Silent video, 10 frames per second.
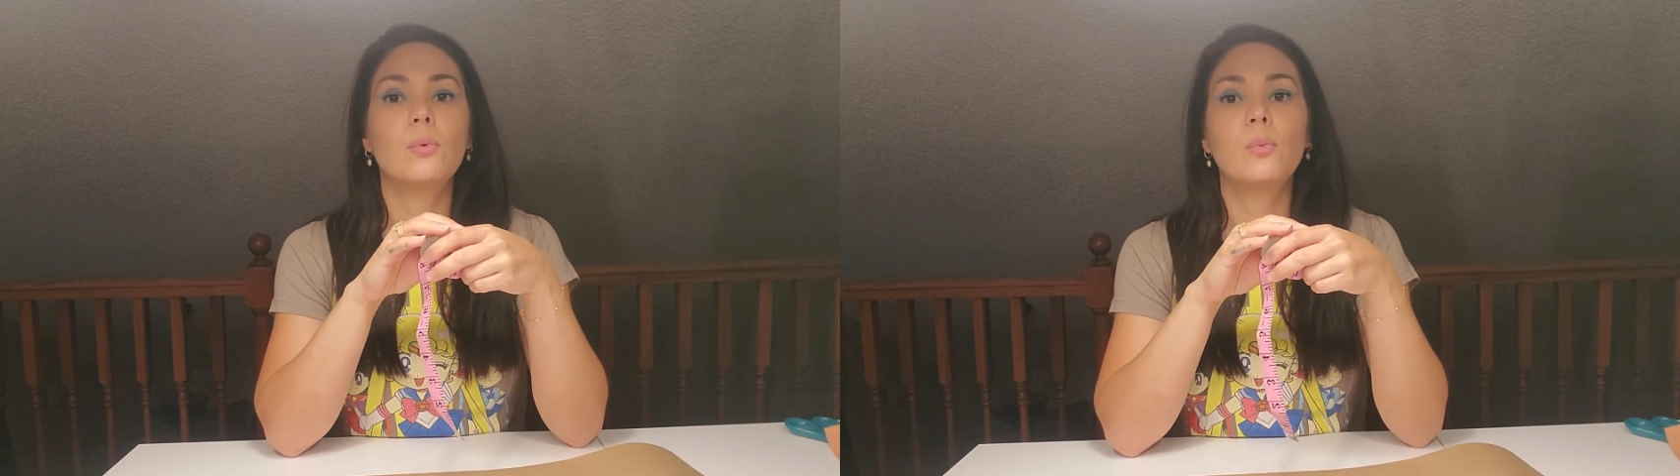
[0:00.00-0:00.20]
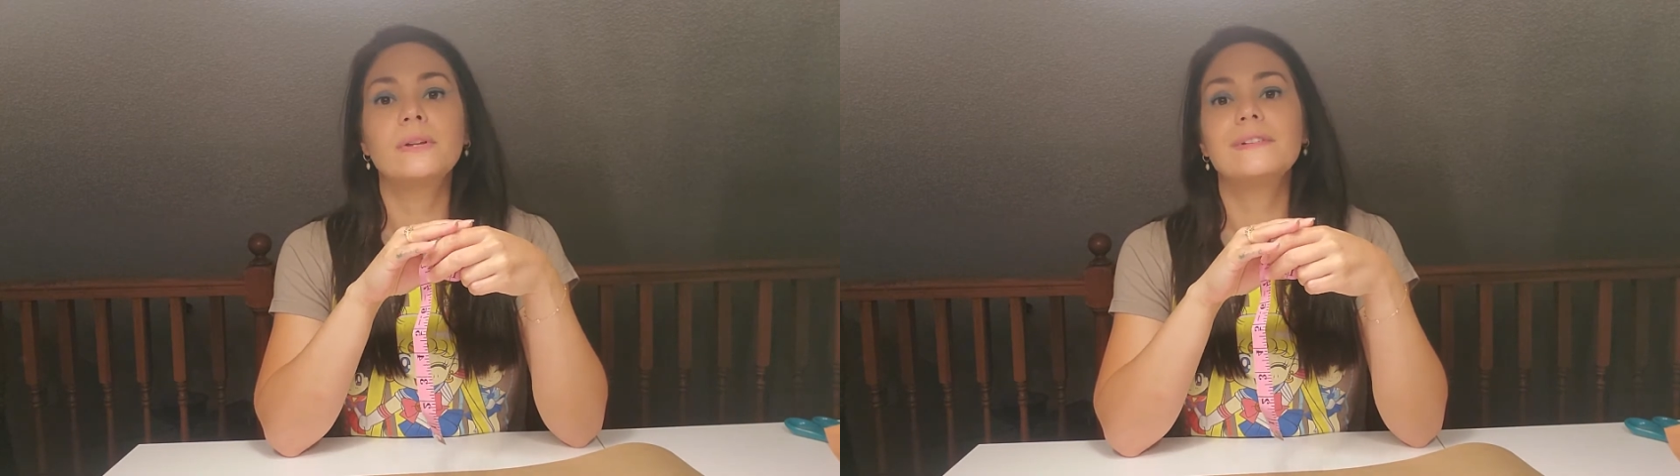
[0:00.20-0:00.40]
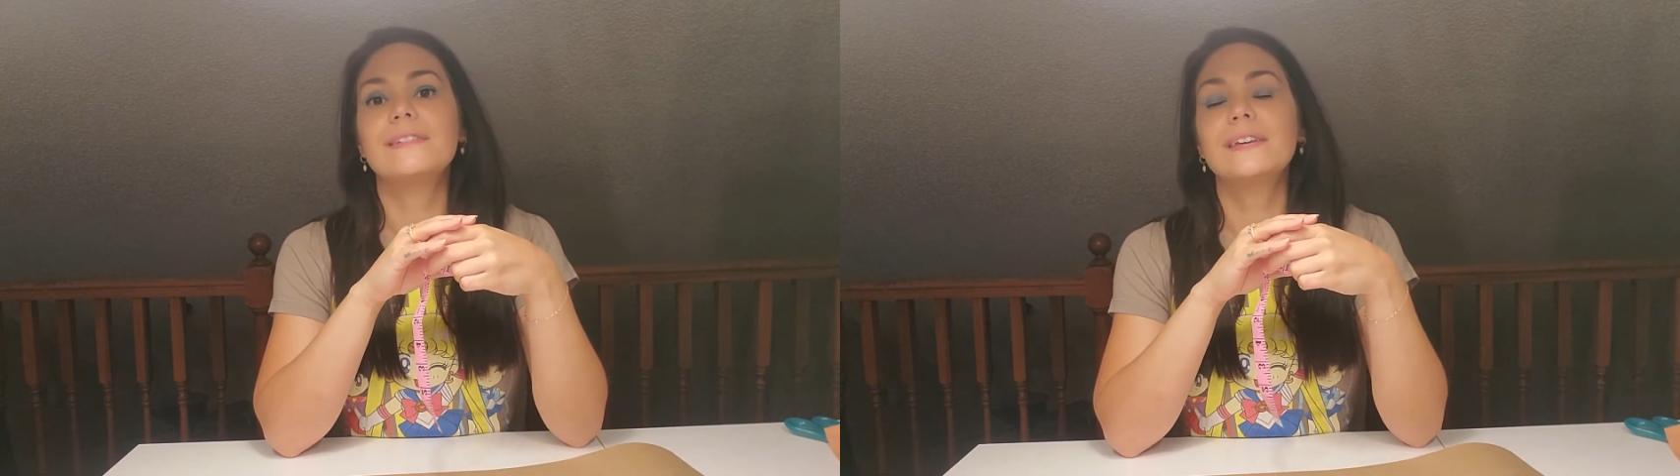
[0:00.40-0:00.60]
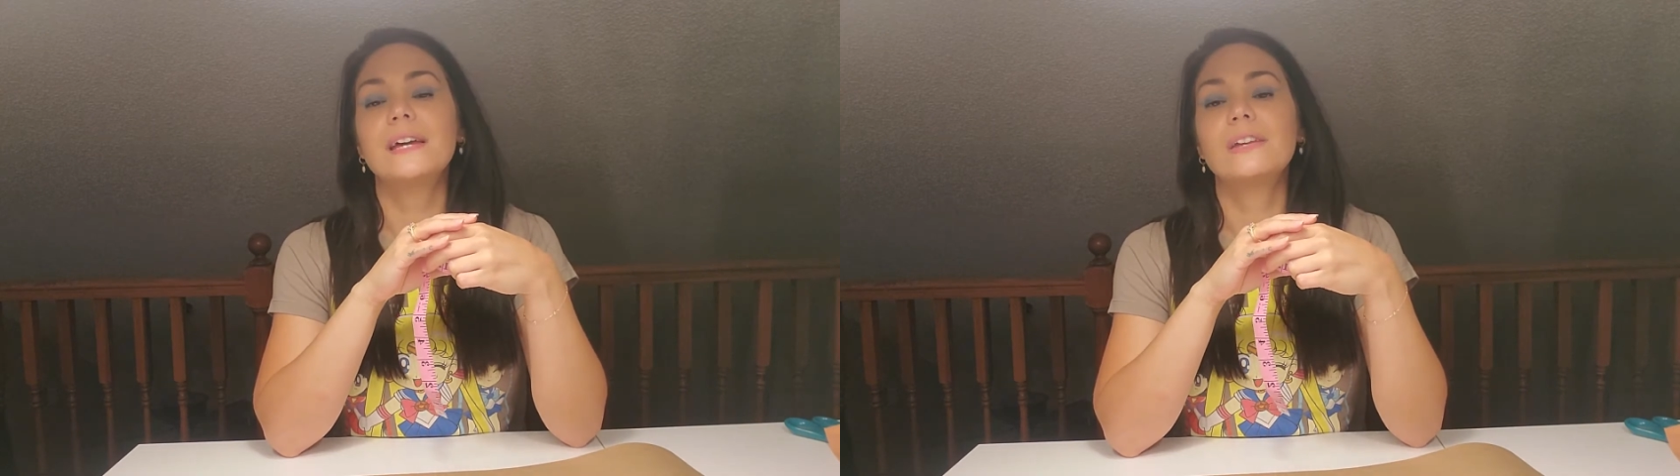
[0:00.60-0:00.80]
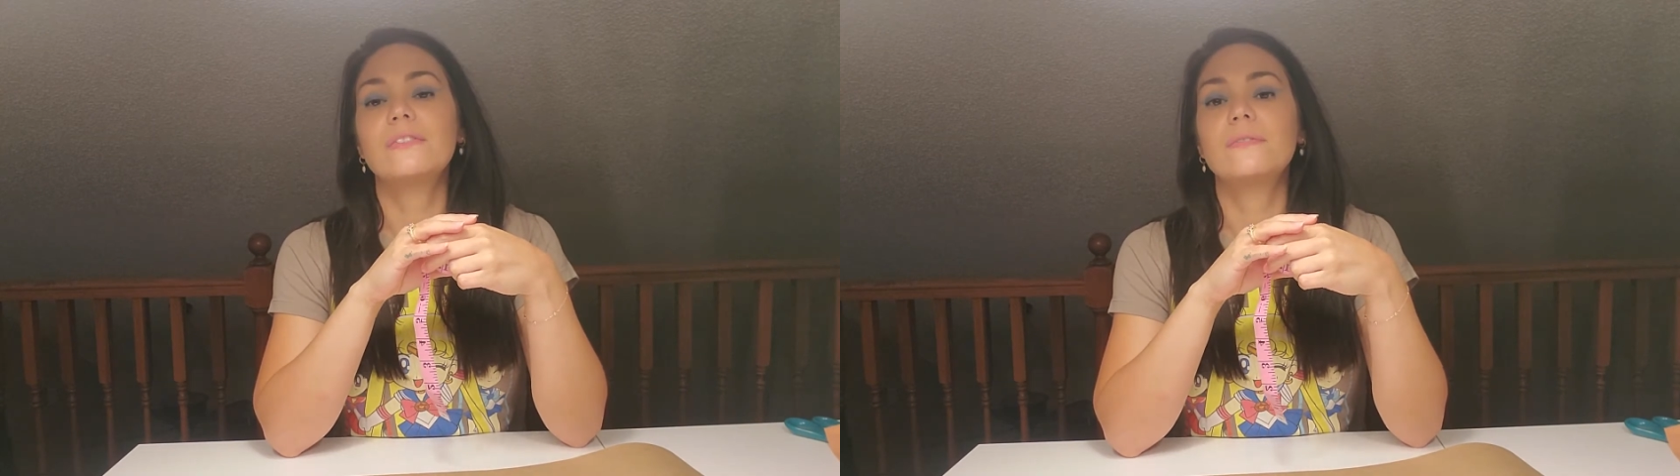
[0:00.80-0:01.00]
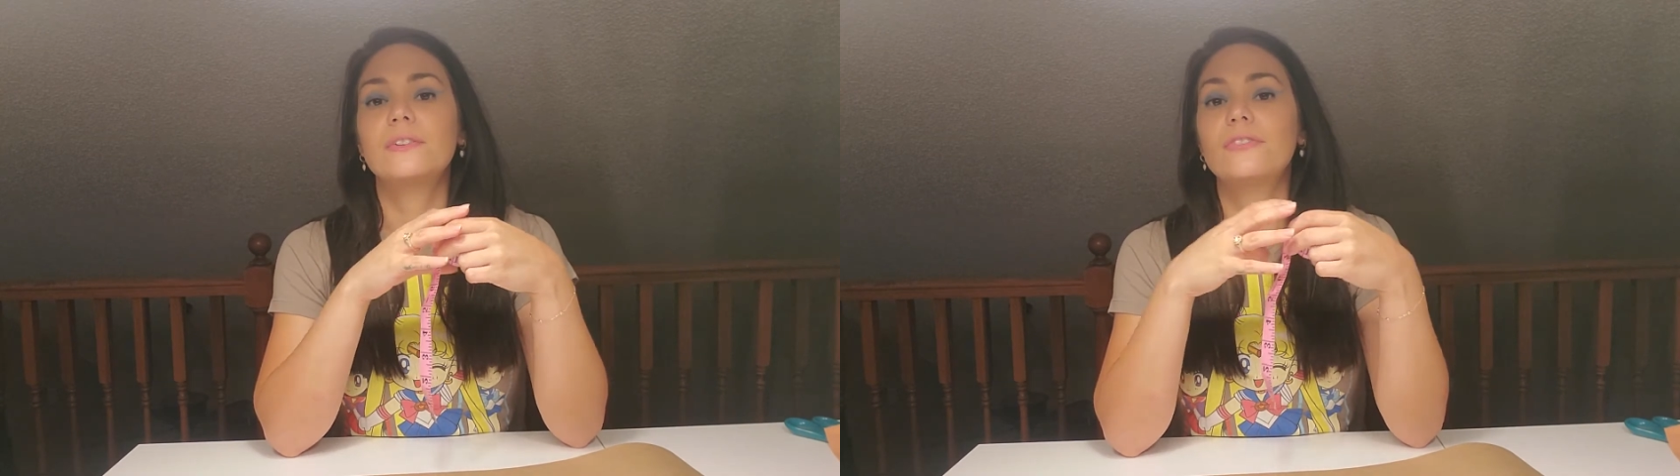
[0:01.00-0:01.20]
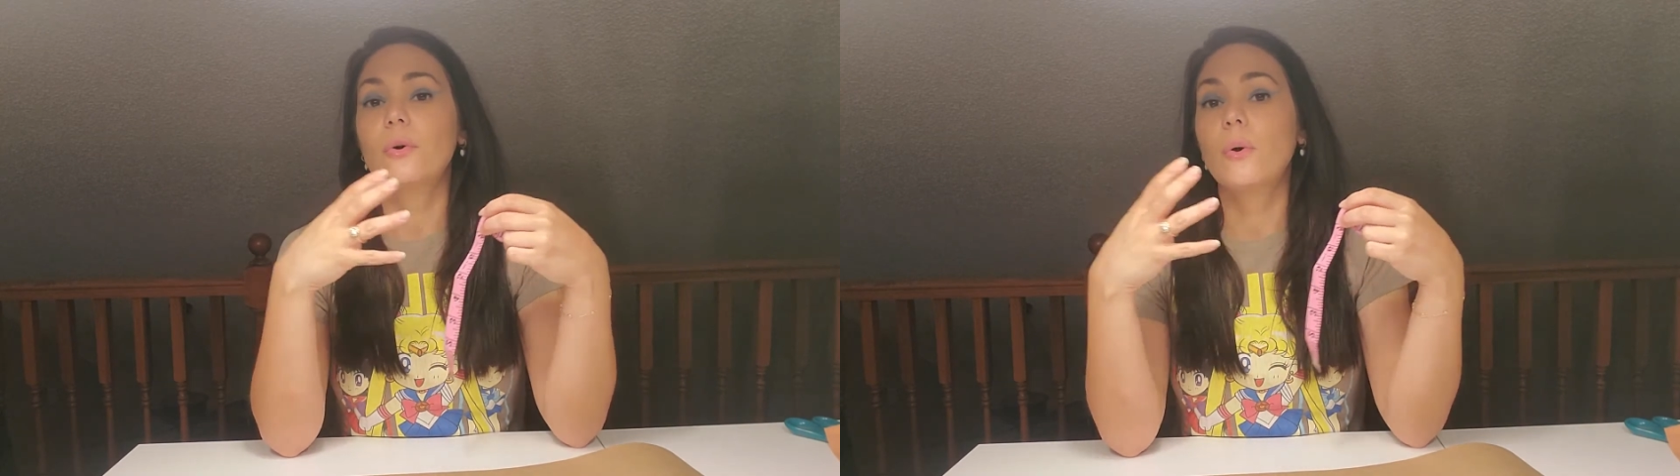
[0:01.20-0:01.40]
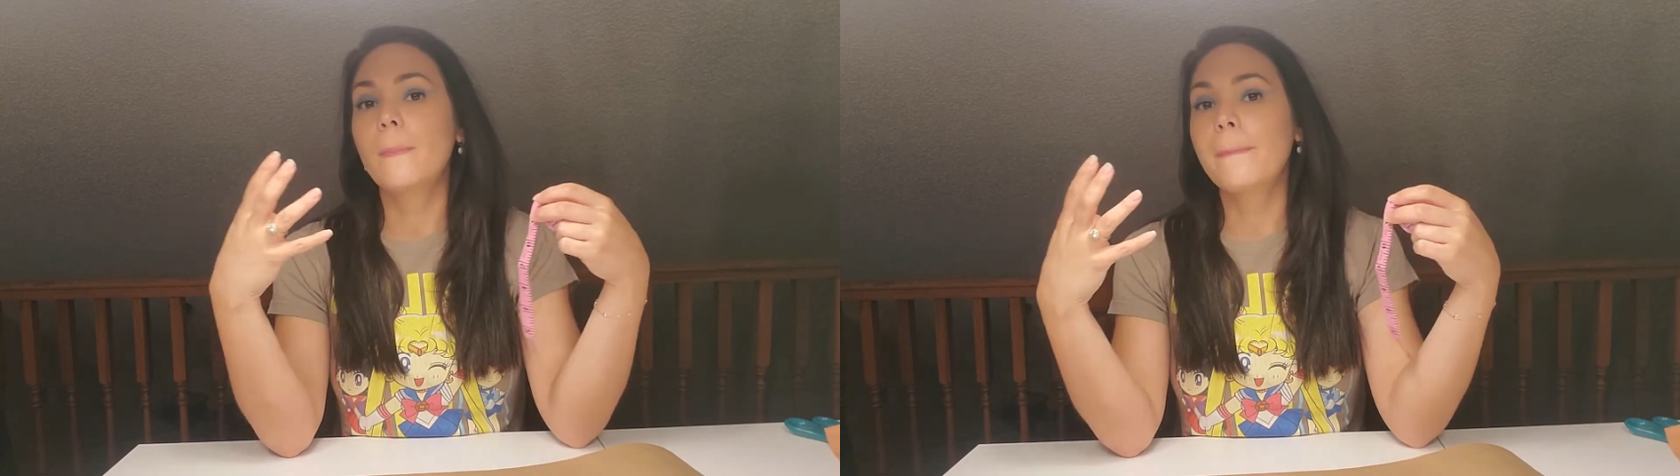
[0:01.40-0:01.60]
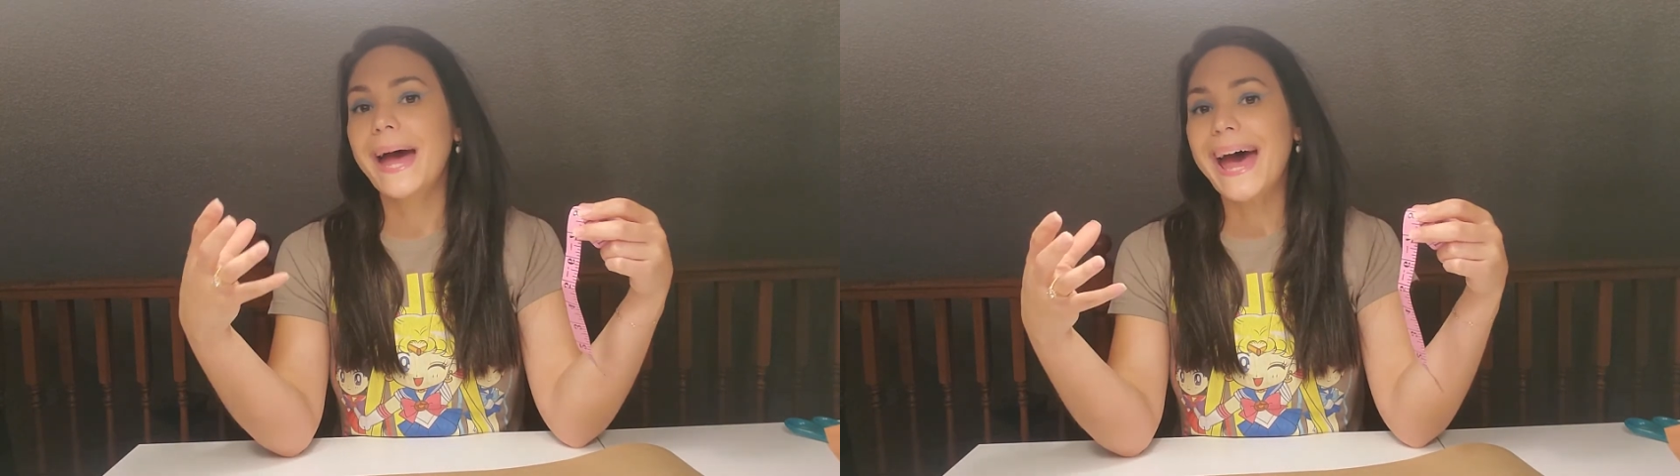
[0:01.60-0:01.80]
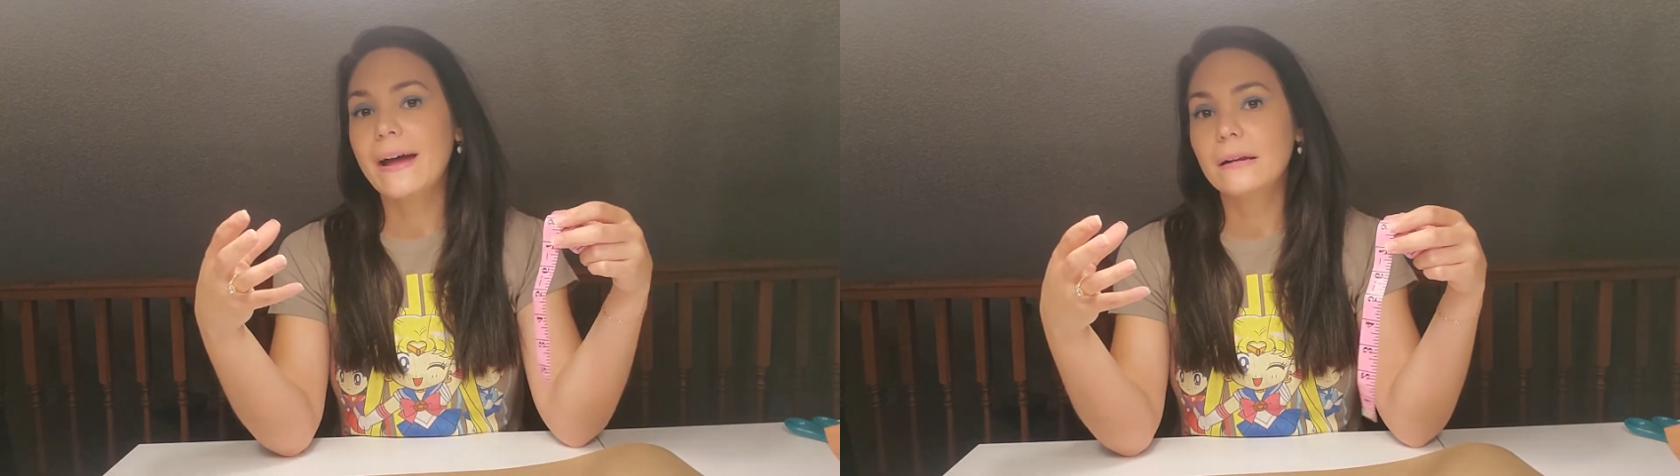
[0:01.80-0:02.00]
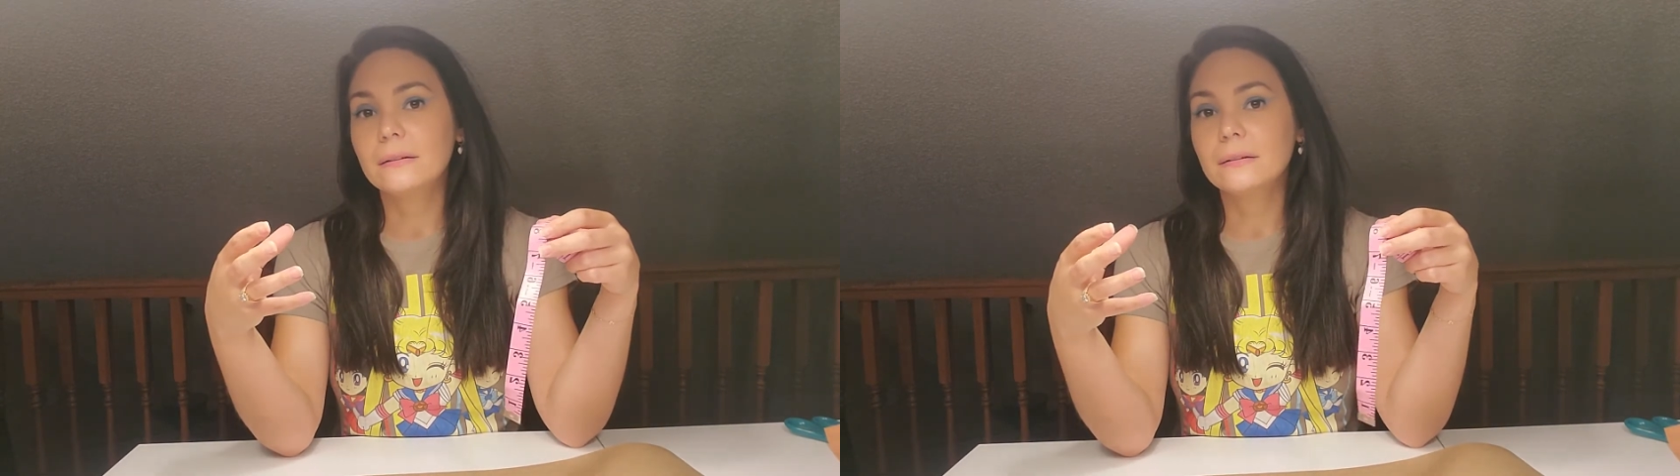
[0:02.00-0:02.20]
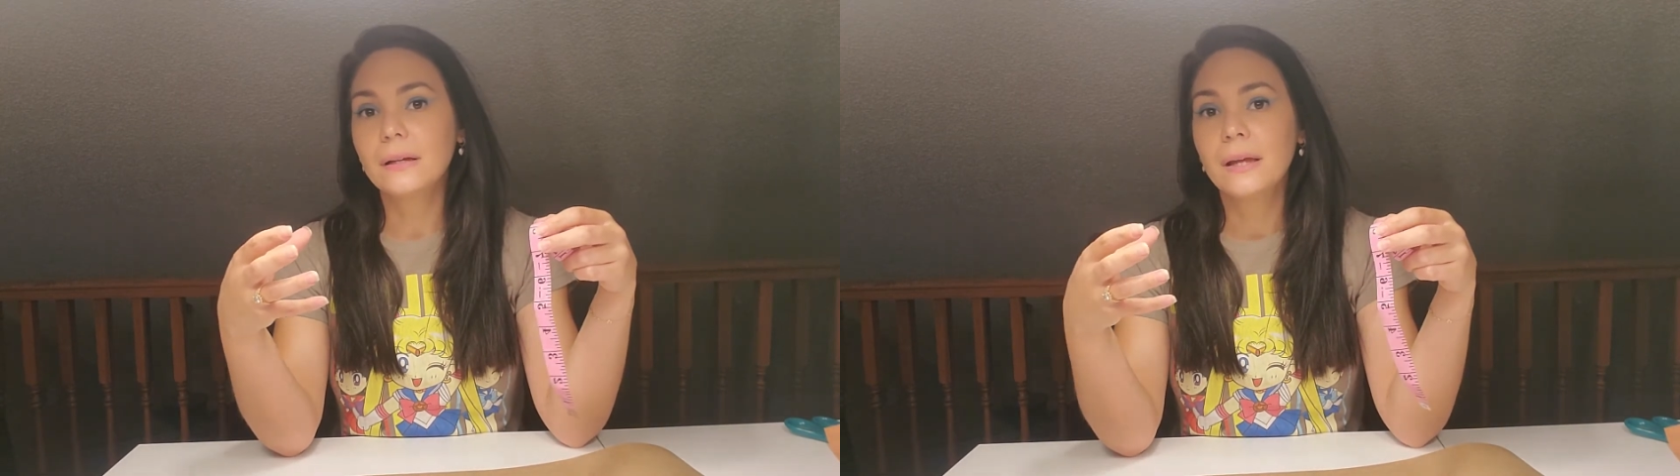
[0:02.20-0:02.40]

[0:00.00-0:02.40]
one-size-fits-all pattern.